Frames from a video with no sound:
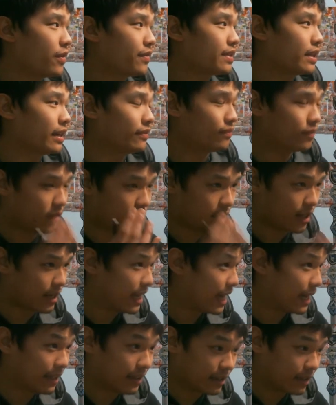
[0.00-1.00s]
And
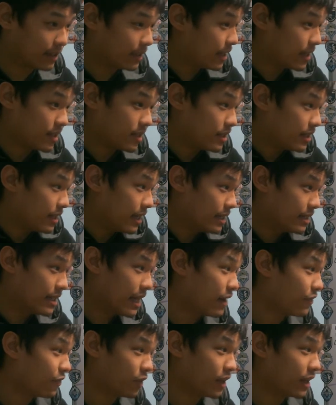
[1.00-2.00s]
again, this is
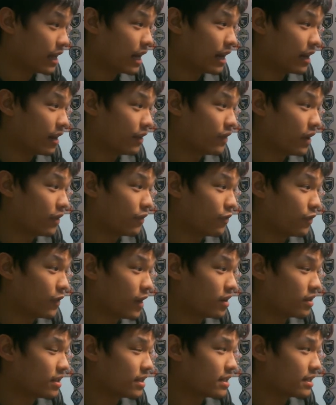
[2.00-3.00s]
definitely kind of unfair
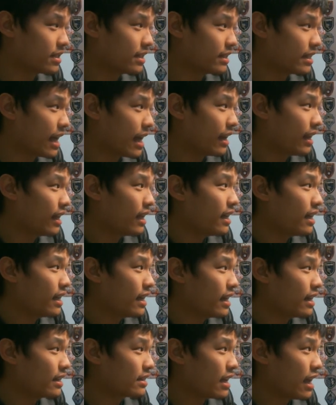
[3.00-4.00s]
to see that
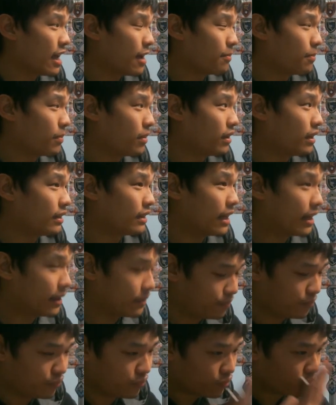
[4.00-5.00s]
has happened, and
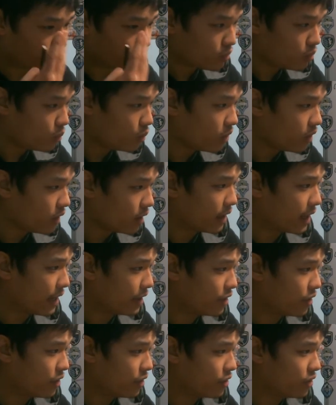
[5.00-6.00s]
that
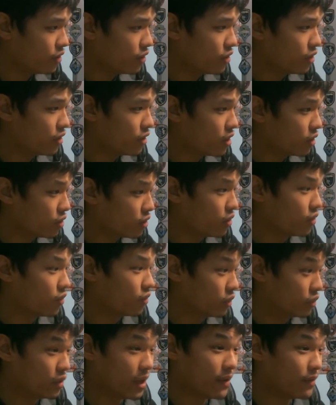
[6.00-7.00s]
you
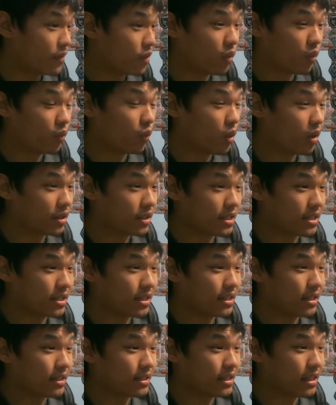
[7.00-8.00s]
never want to see
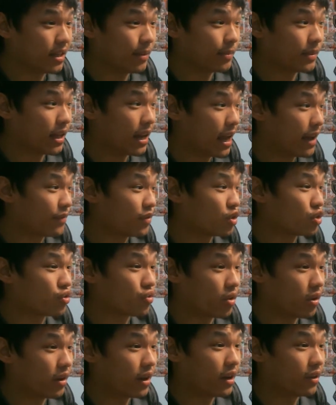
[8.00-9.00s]
a team that have to
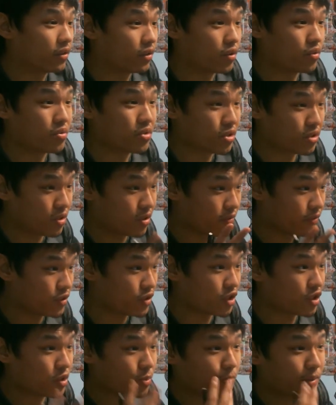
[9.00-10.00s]
trot out the reserve
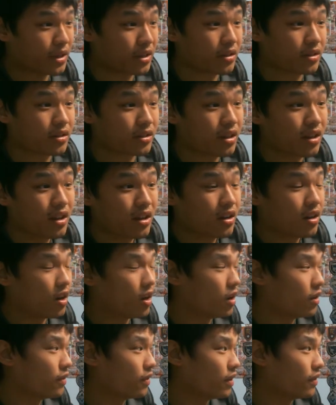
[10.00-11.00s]
just because
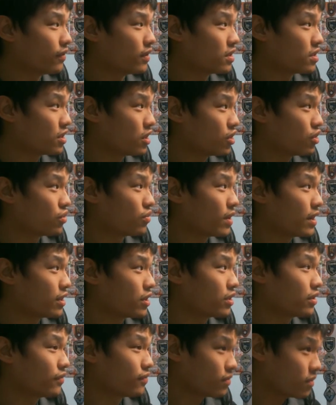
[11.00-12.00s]
of the
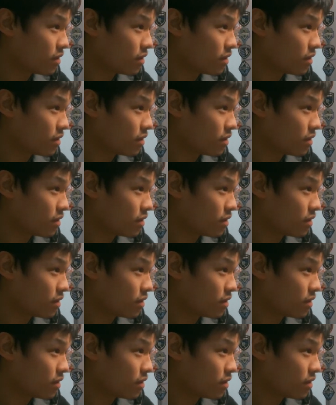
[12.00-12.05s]
situation